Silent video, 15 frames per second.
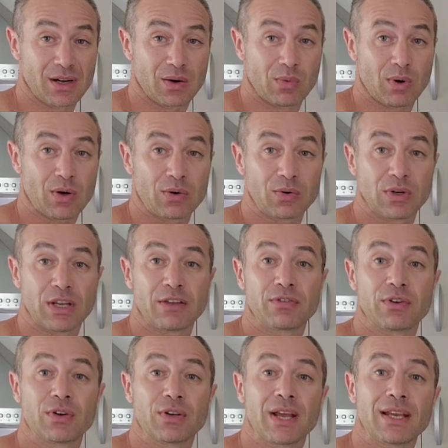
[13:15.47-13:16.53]
Well, if
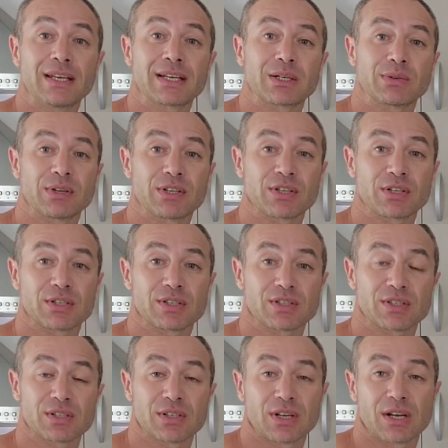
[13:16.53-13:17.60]
you got any
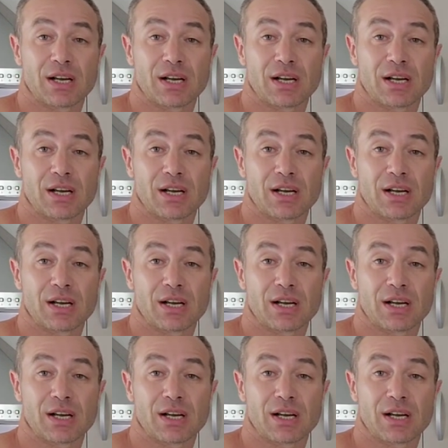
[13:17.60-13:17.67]
questions,